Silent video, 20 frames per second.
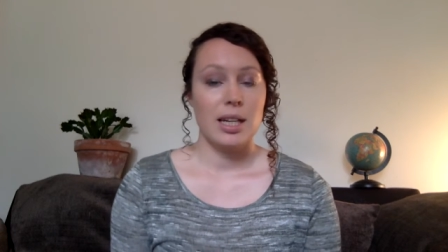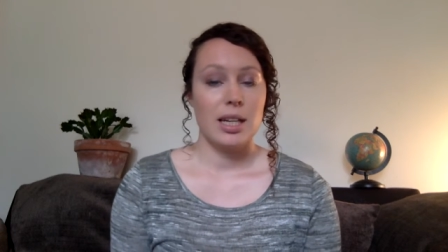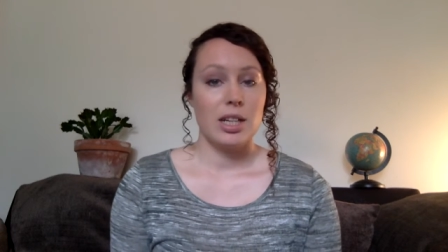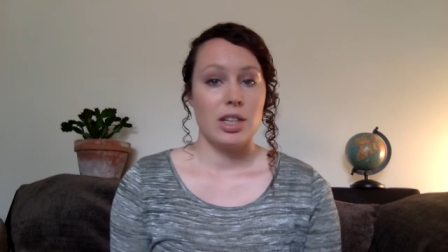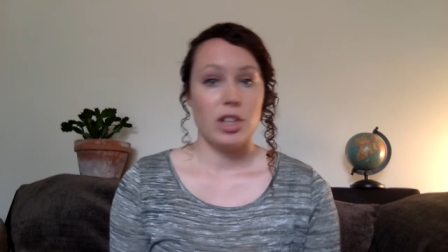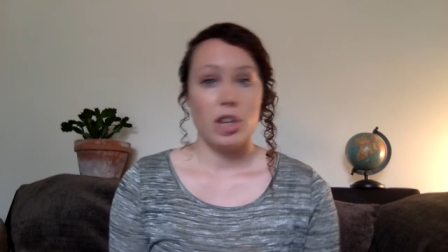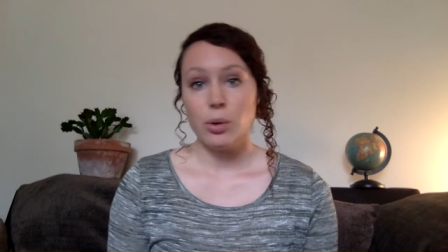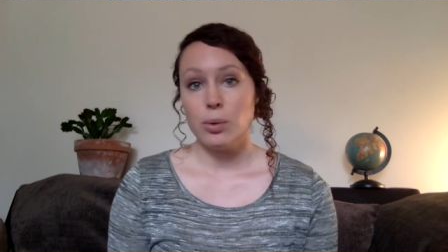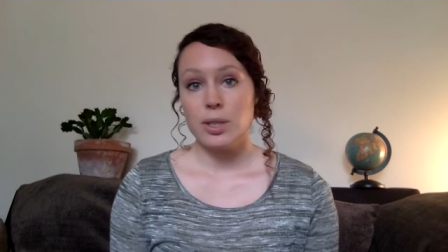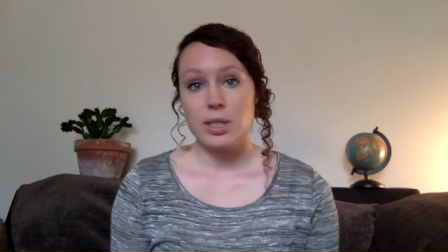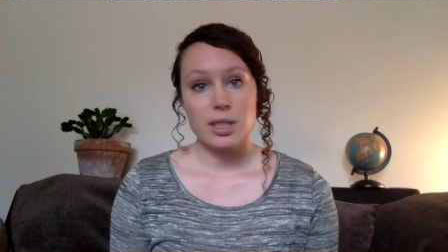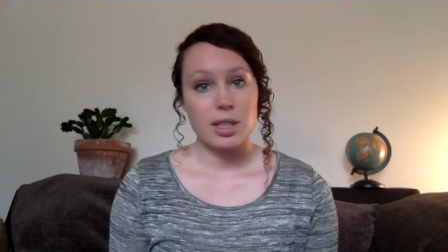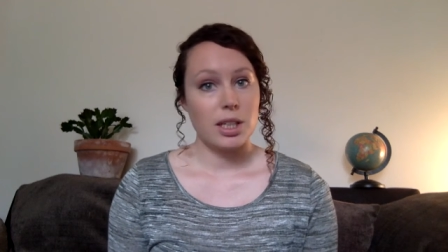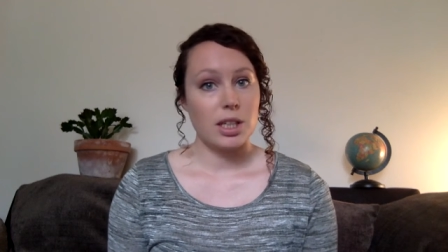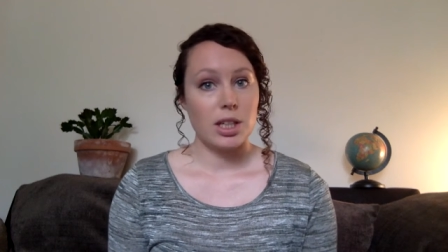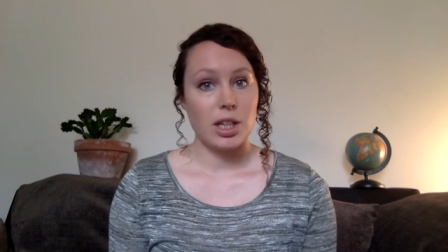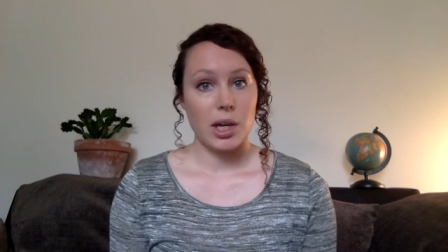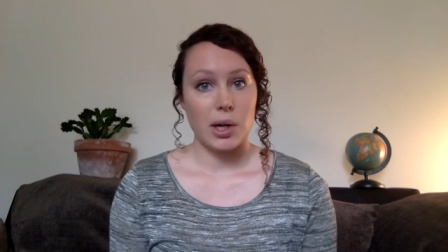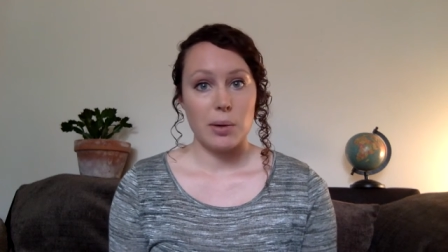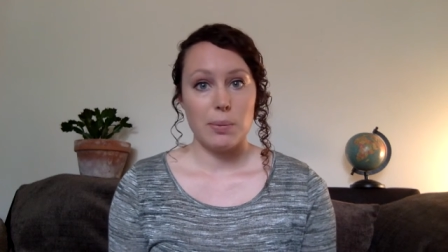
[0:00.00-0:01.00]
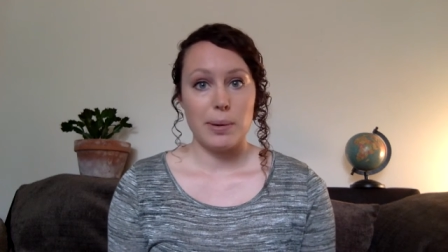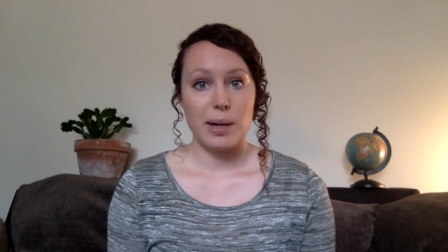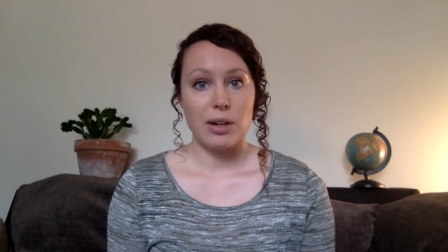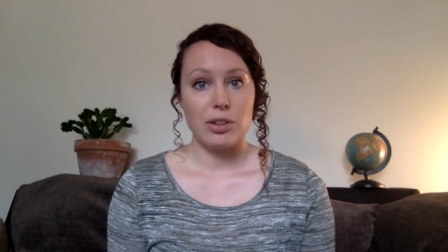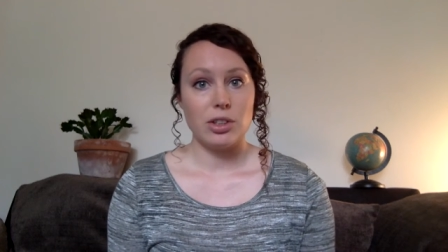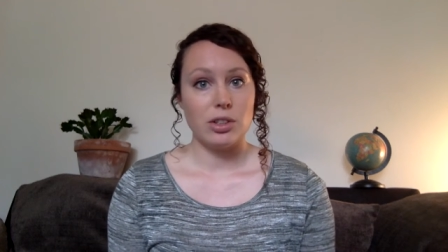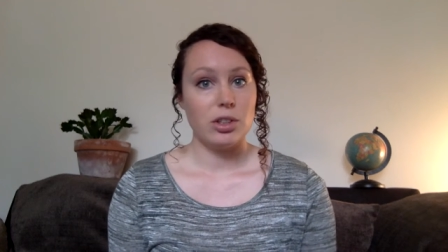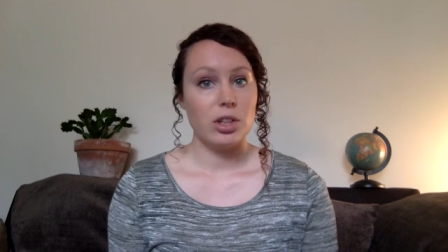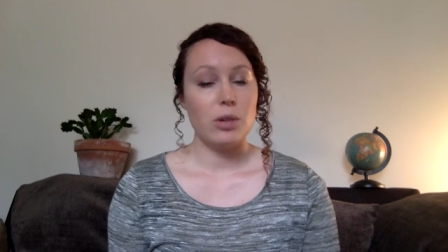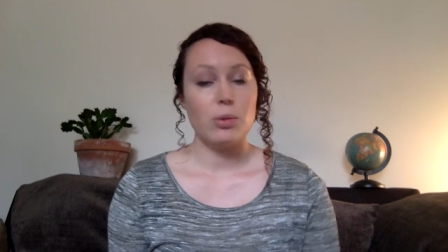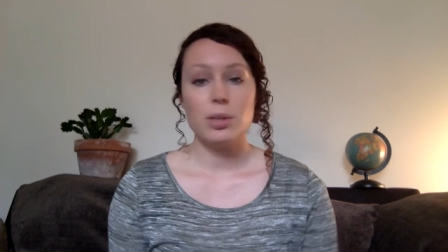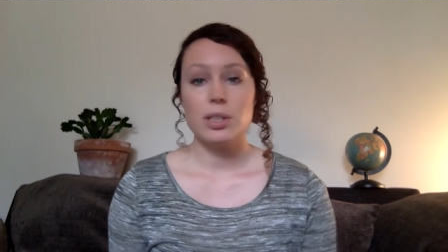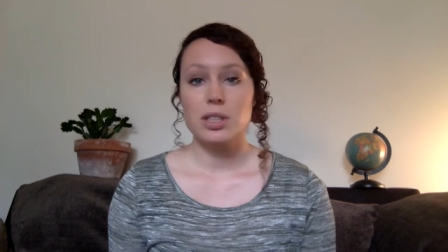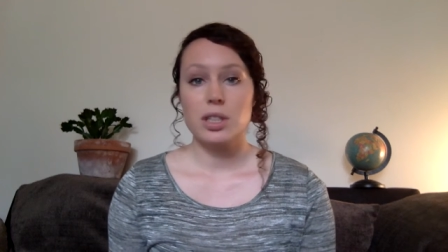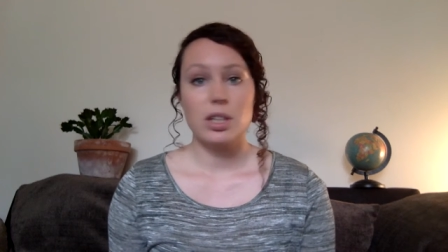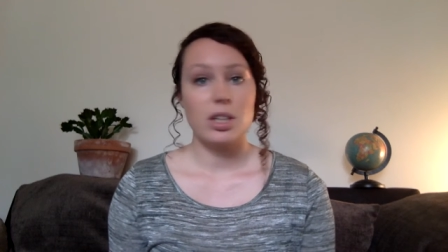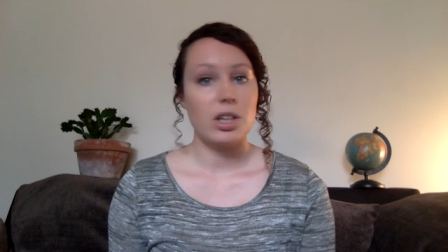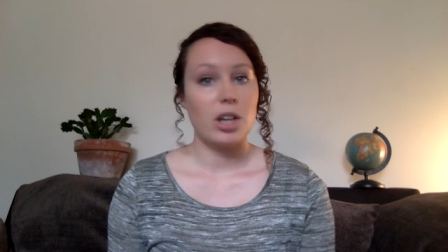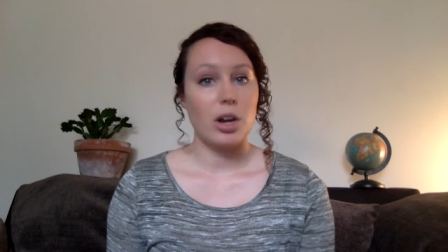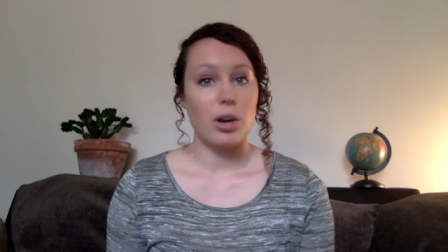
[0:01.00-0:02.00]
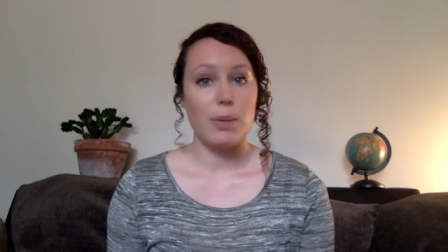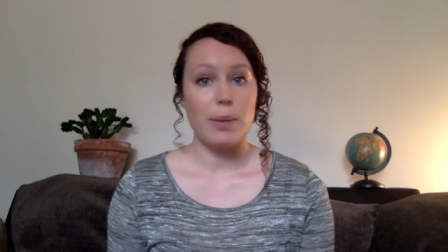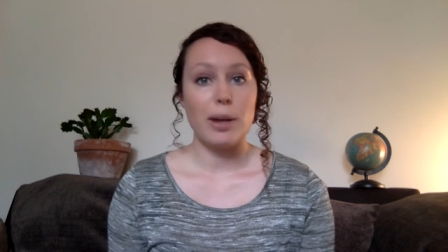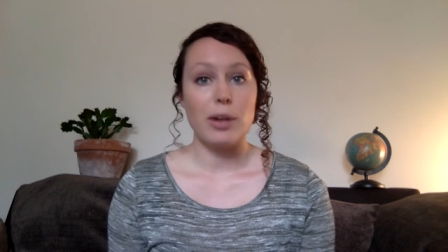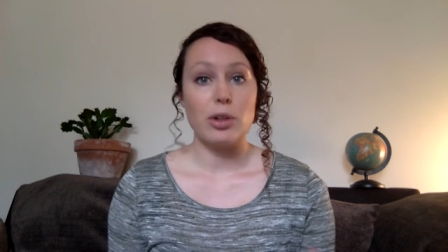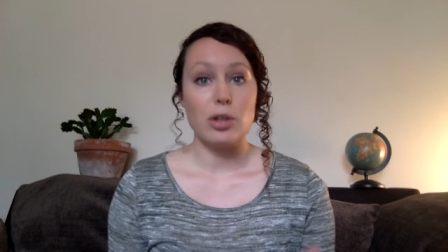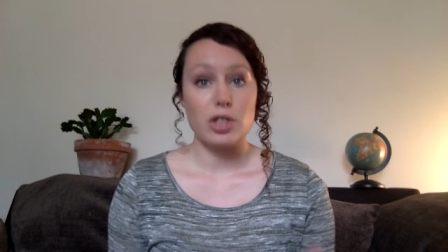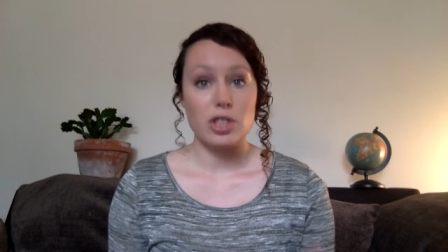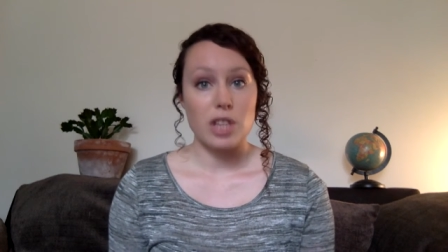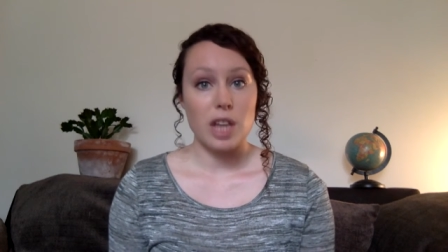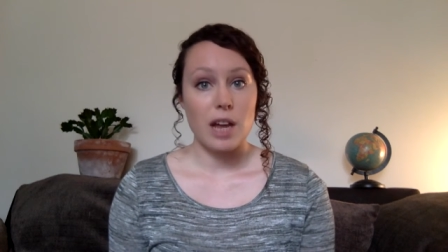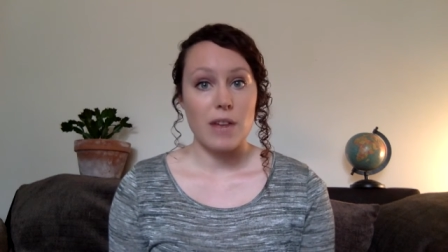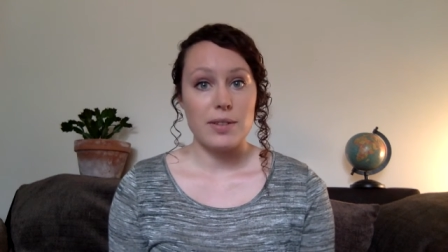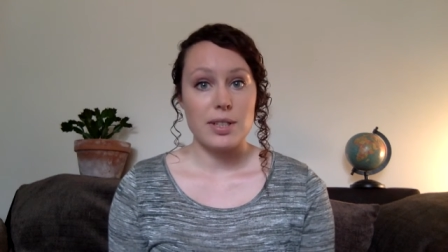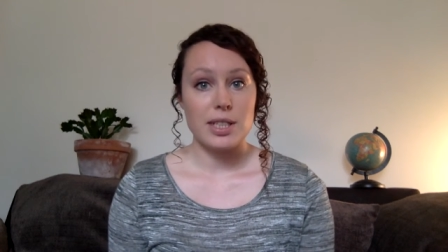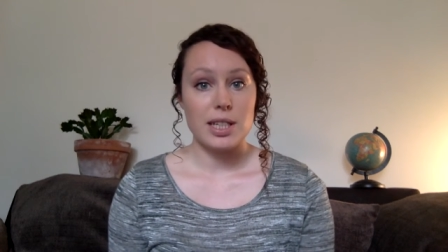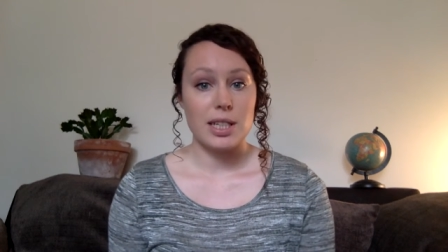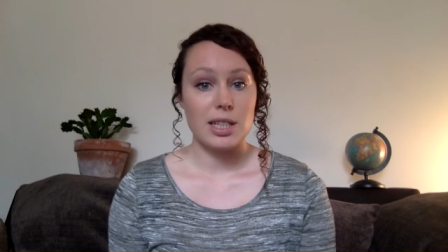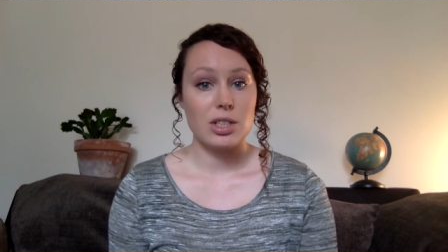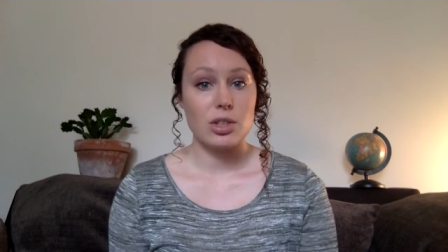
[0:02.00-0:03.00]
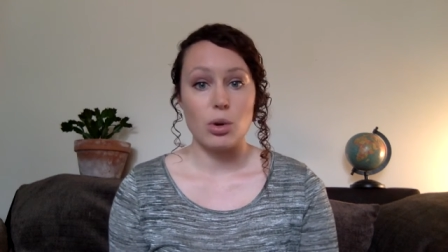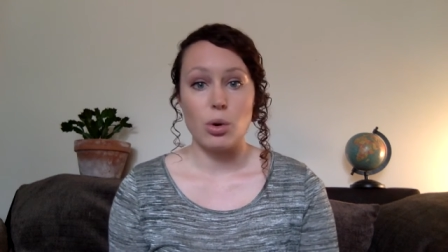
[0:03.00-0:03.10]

no one's going to know about you, no one's going to know about your services